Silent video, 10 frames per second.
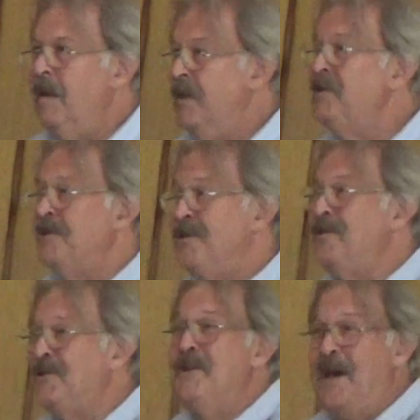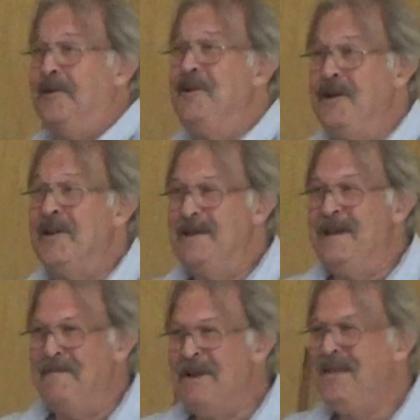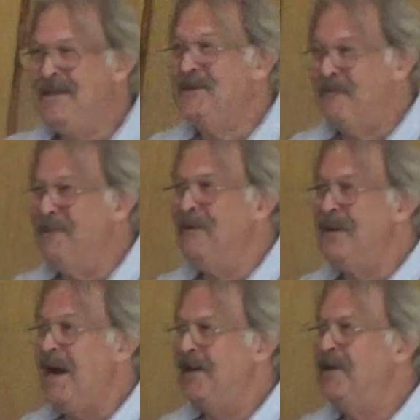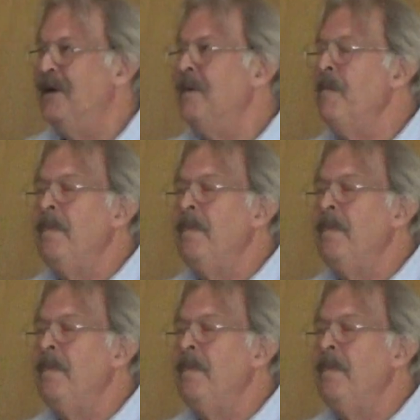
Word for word: This is not good. I mean, this is really not good.